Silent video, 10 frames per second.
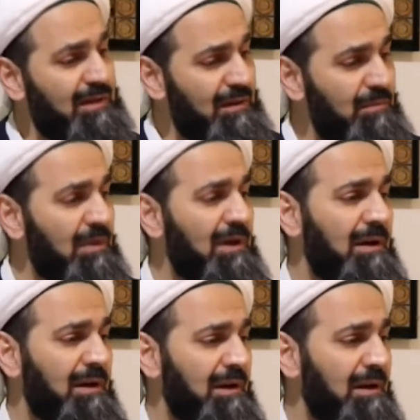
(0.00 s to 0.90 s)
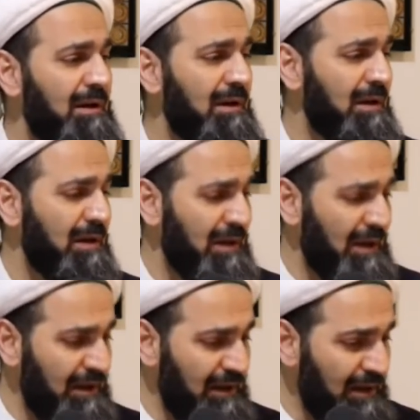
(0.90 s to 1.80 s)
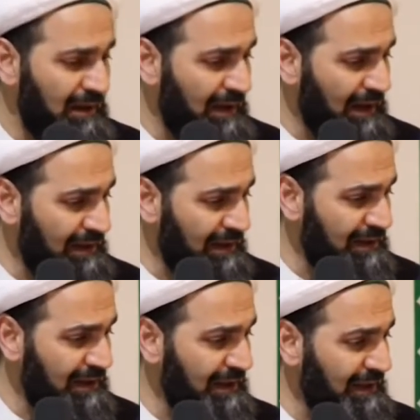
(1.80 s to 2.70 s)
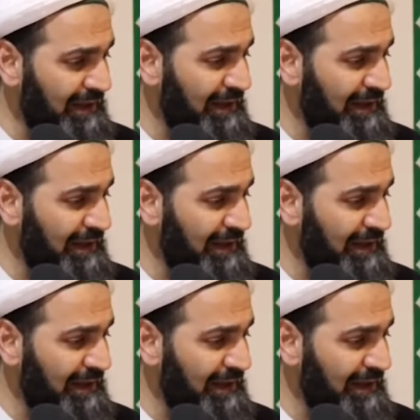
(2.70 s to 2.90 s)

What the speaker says: himma, He grants us the